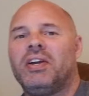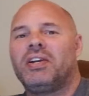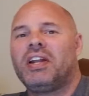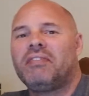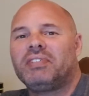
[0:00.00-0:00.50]

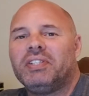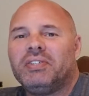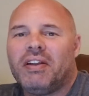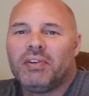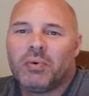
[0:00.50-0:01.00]
Good
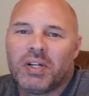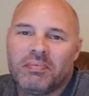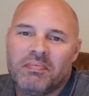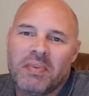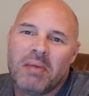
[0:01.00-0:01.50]
afternoon, everyone.
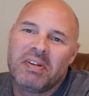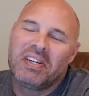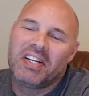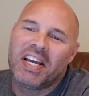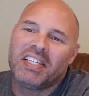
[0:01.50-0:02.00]
I'm here
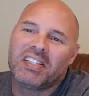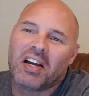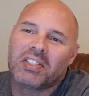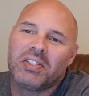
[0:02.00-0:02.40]
today to talk